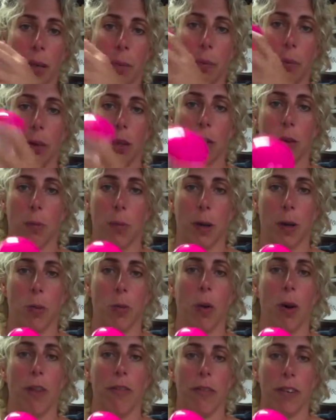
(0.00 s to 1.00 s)
put a little bit of
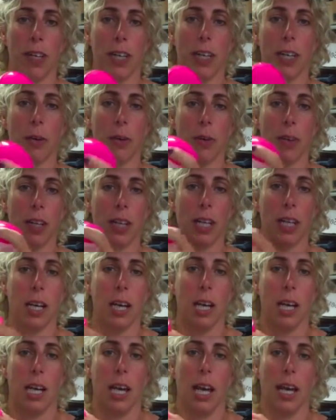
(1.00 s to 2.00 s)
white vinegar with it,
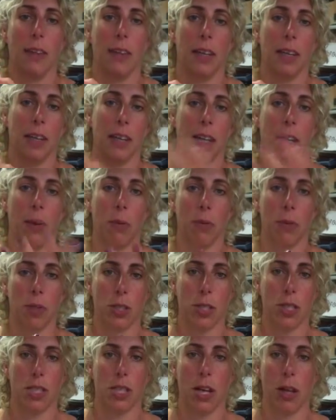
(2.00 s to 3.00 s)
and then that will
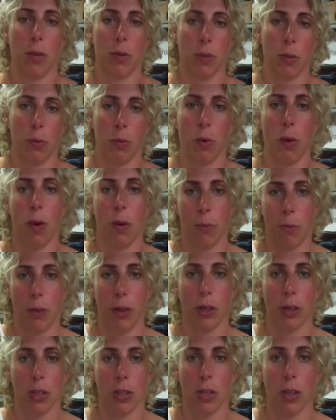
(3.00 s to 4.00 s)
just help the wipe
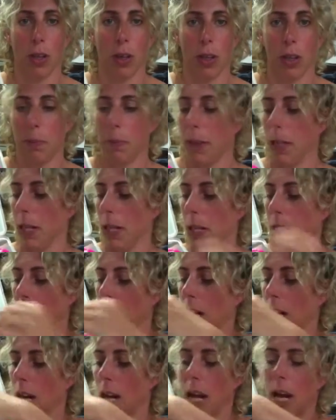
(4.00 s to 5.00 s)
work slightly better.
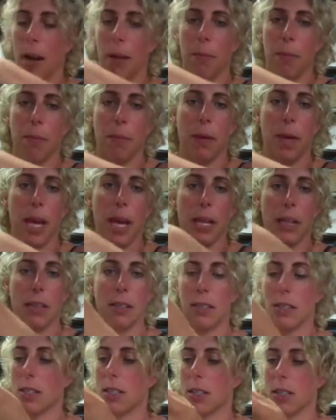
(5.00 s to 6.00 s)

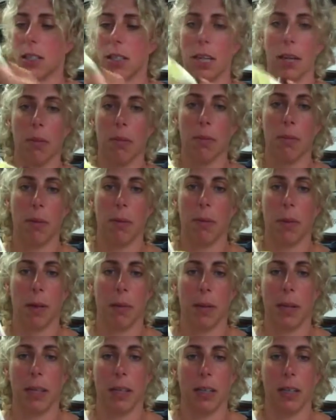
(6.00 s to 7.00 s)
And yeah, but I
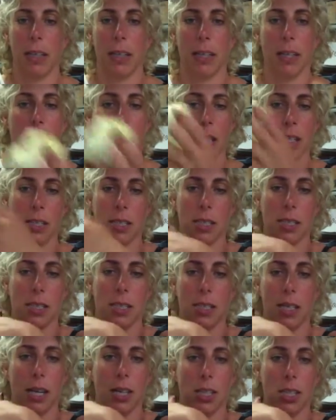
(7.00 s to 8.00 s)
mean,
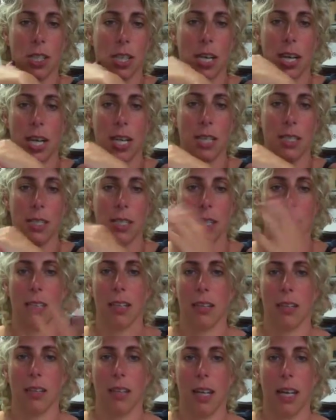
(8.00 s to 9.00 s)
that's such an
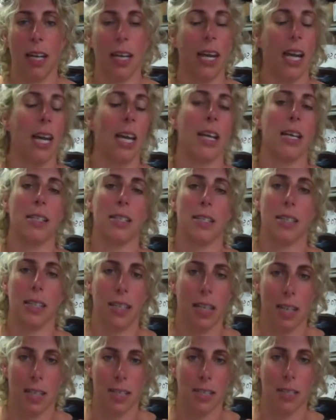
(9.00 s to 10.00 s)
easy
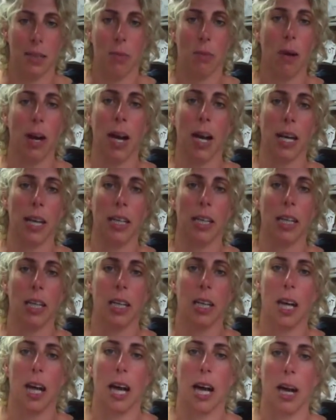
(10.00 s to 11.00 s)
way
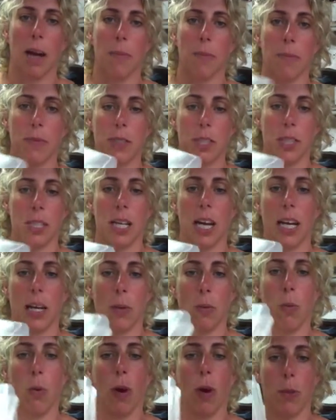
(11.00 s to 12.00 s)
to take
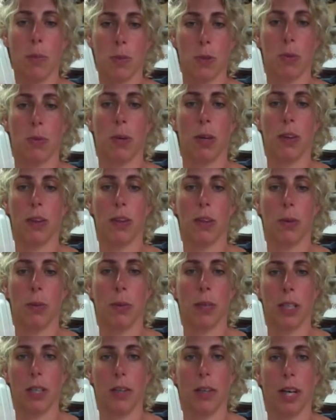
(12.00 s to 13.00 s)
wipes with you
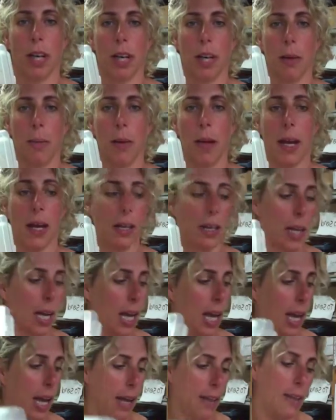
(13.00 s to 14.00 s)
when you're out and about,
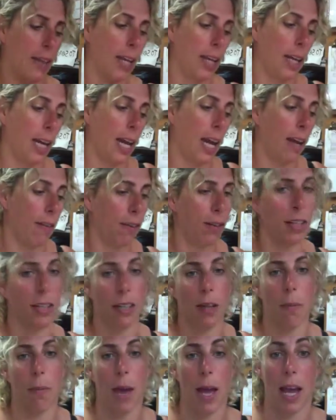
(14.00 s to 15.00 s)
and then having
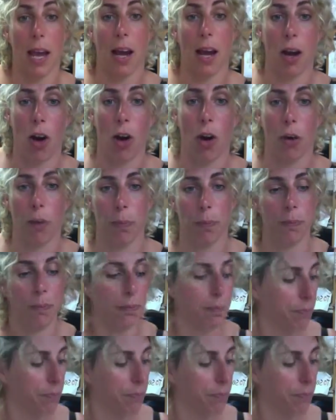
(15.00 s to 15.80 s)
them at home.